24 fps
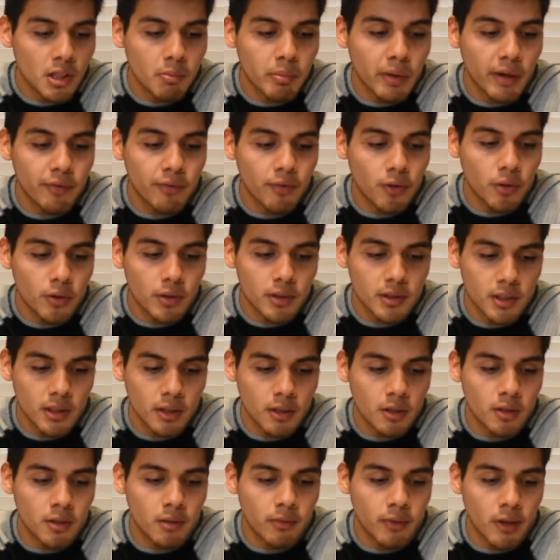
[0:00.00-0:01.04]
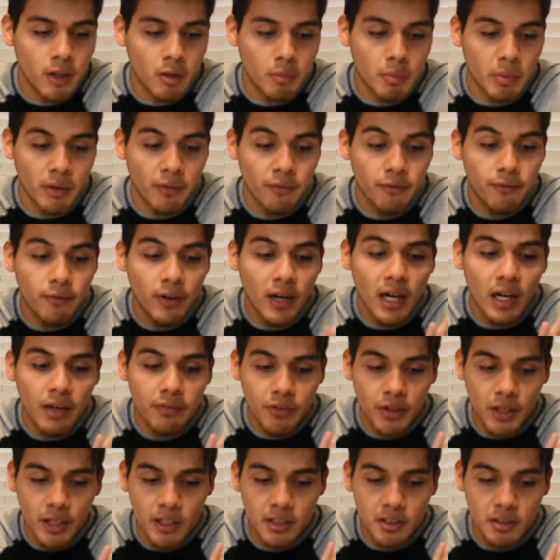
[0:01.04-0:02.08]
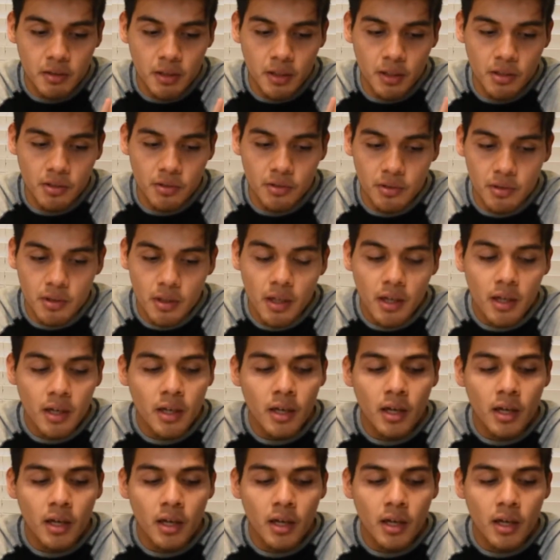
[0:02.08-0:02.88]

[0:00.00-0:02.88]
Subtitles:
by focusing on developing 5 key skills.